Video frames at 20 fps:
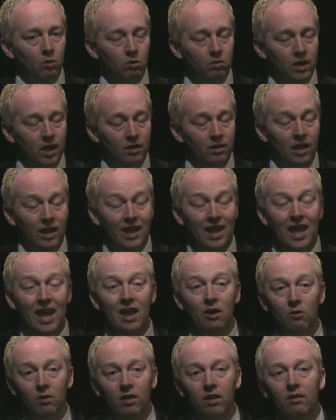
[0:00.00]
they
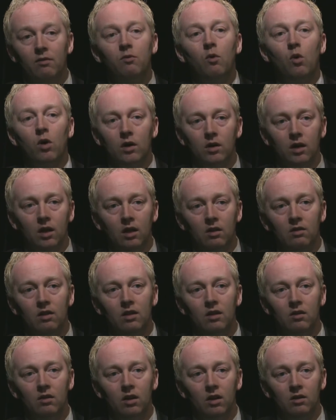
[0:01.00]
can't really afford to
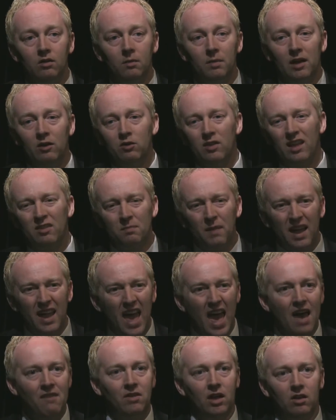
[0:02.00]
continue to pay. So that's my
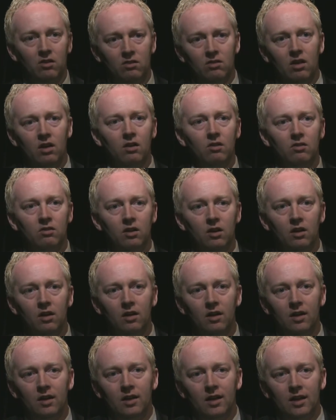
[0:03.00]
advocacy, is to
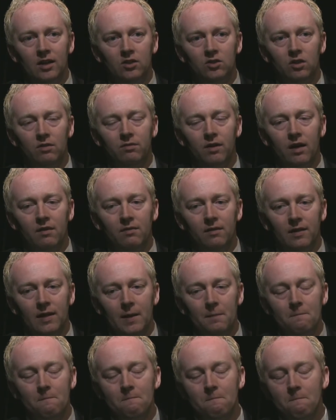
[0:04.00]
fight for
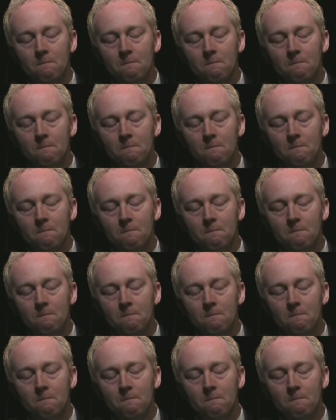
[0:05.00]
them.